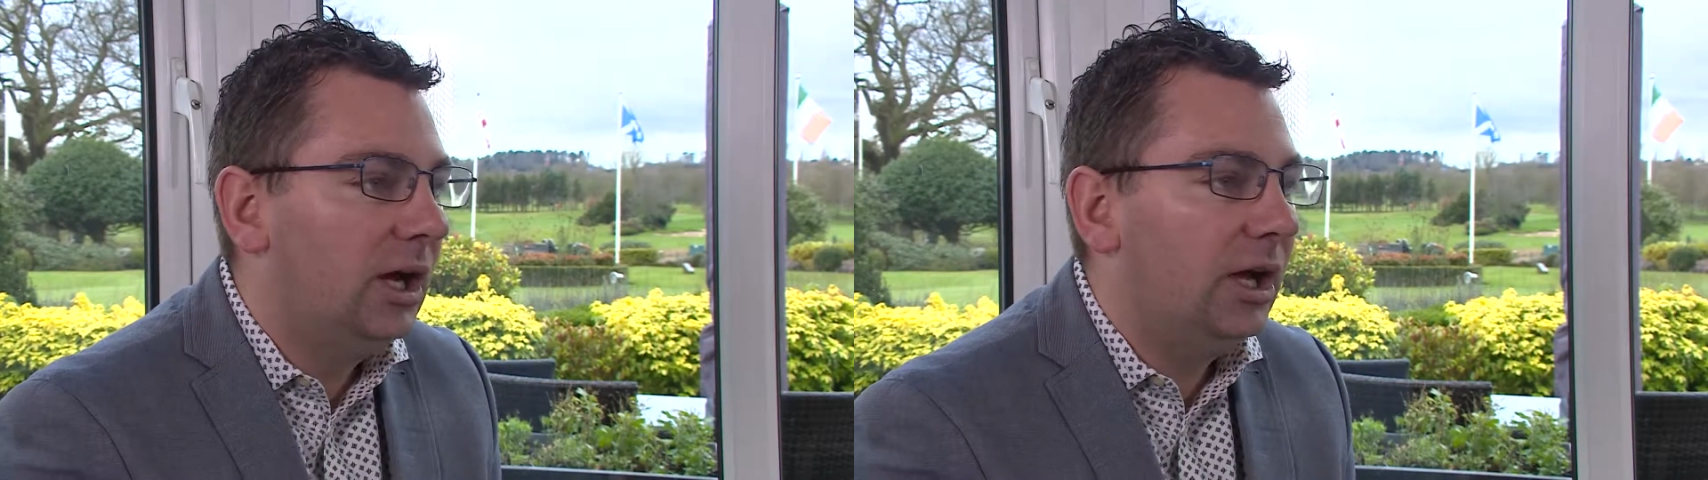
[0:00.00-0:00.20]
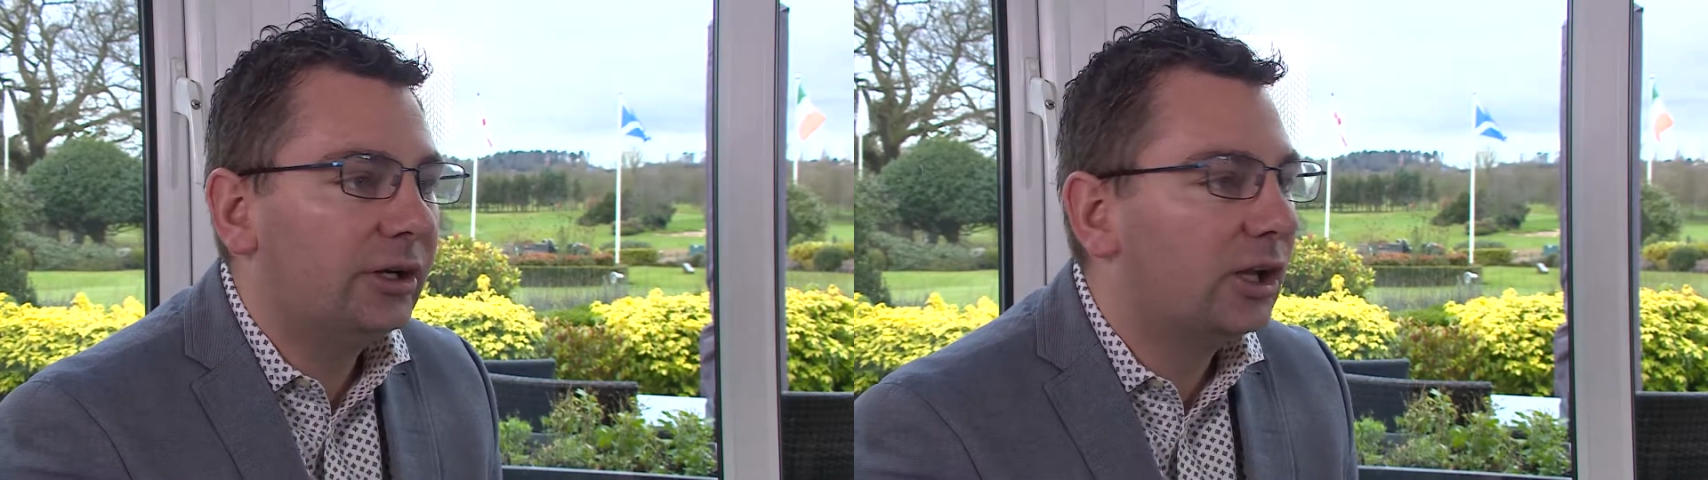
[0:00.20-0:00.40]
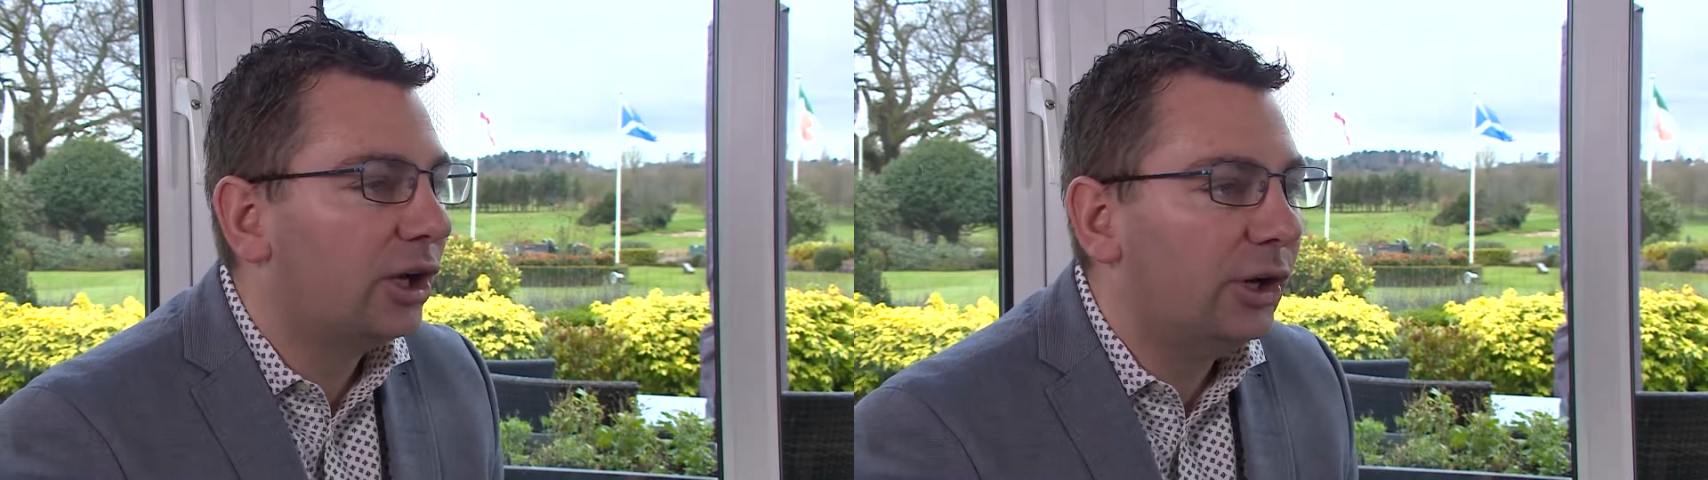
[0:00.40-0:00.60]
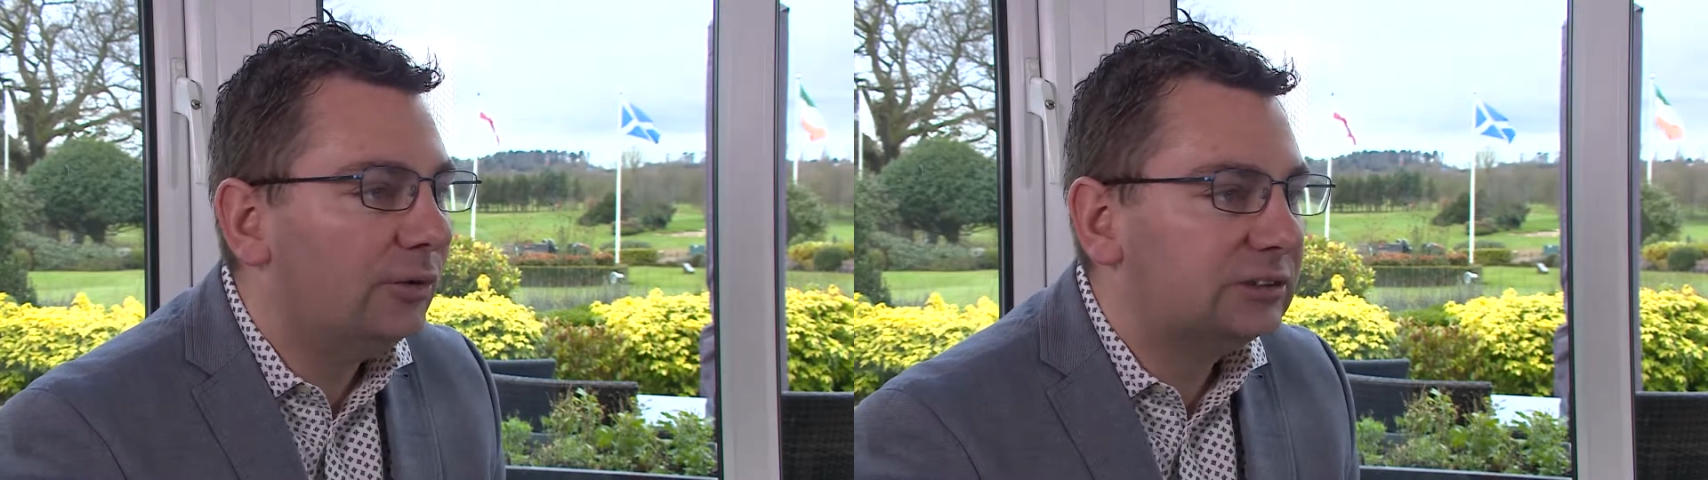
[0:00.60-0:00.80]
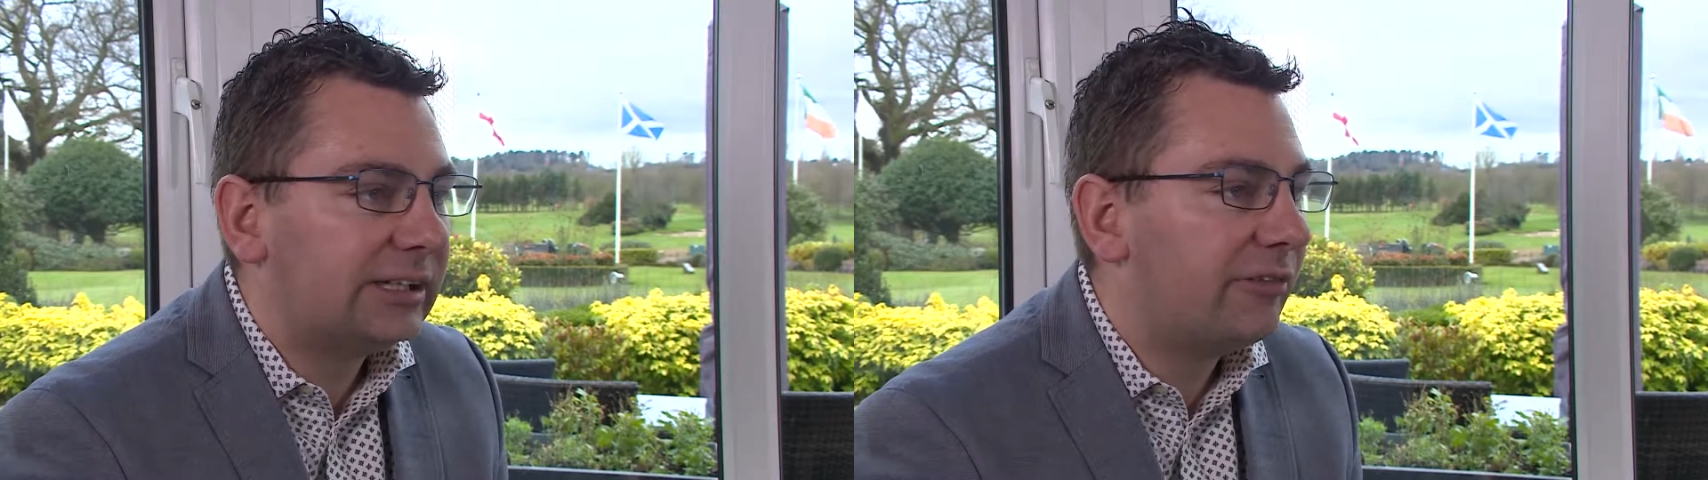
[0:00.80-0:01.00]
her
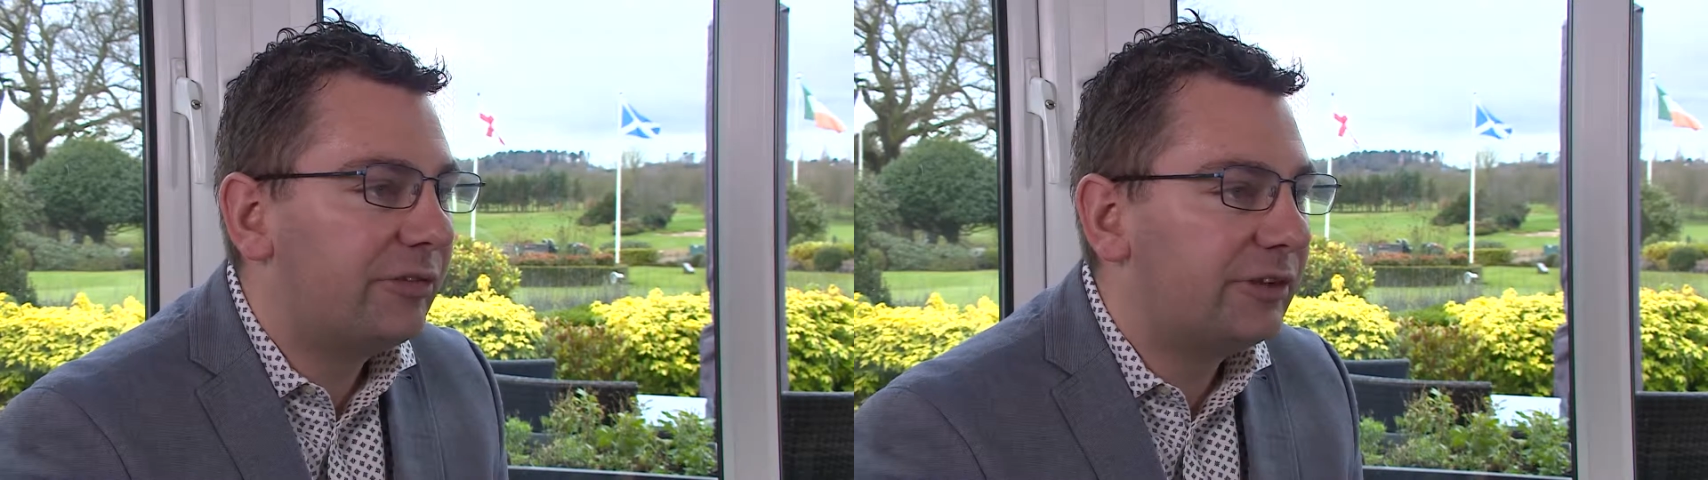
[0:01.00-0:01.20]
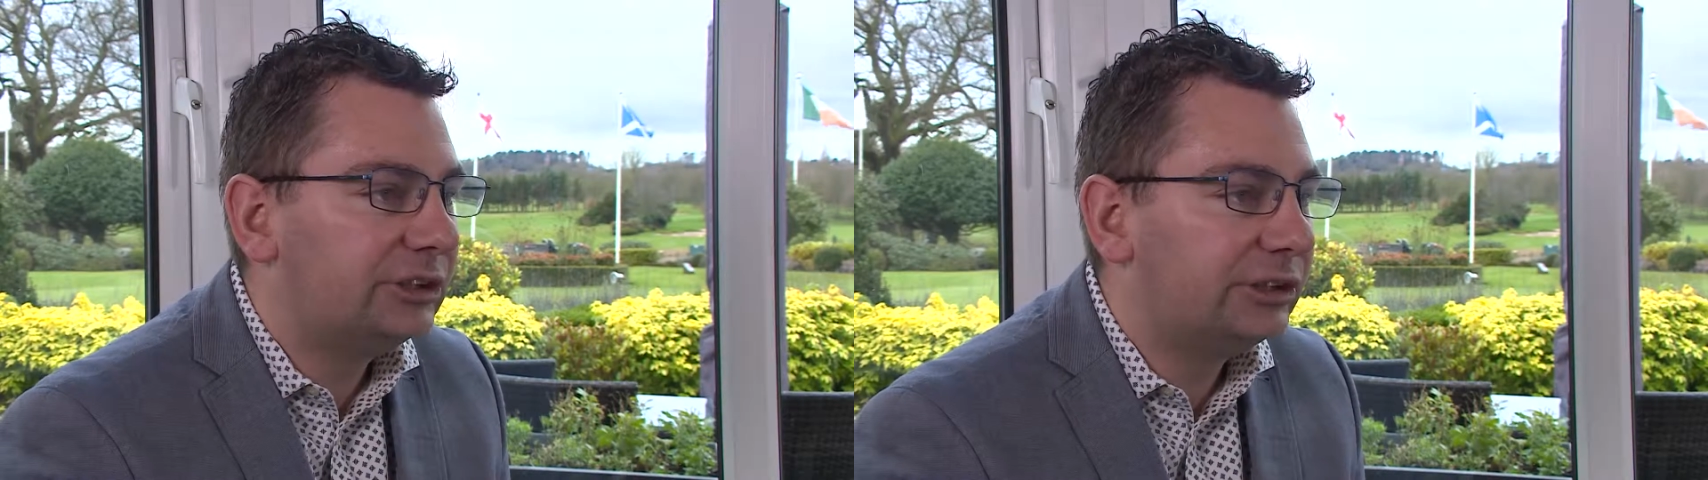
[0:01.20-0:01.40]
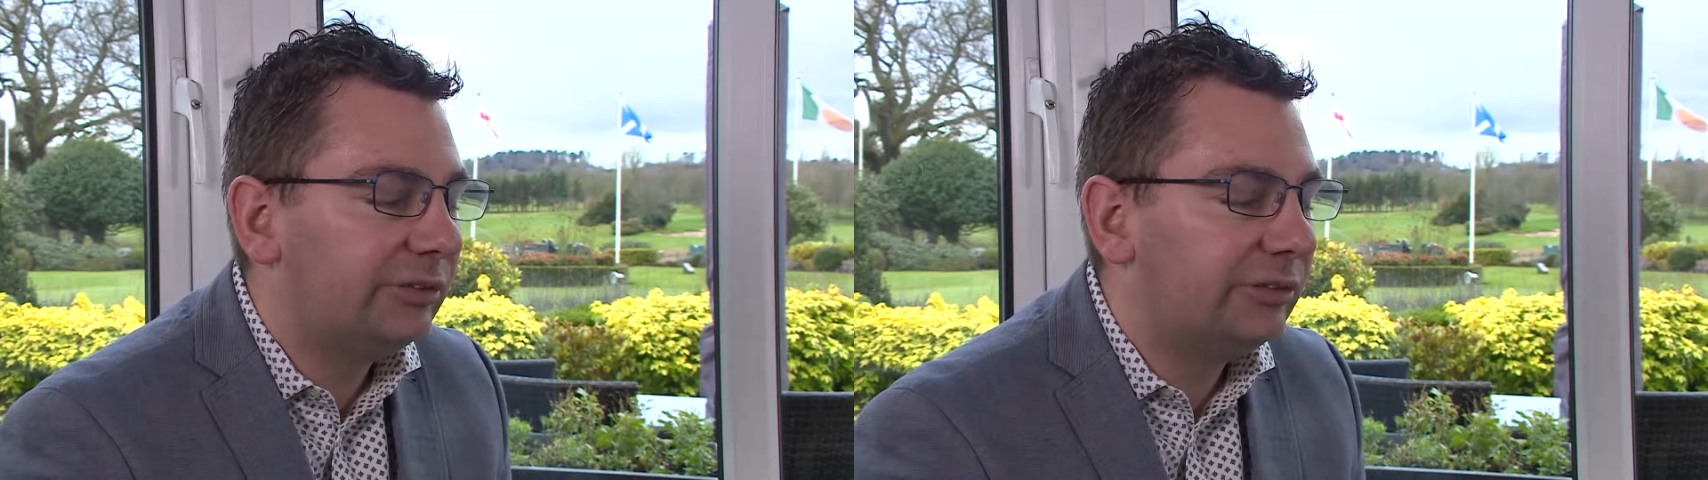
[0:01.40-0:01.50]
clothes and everything she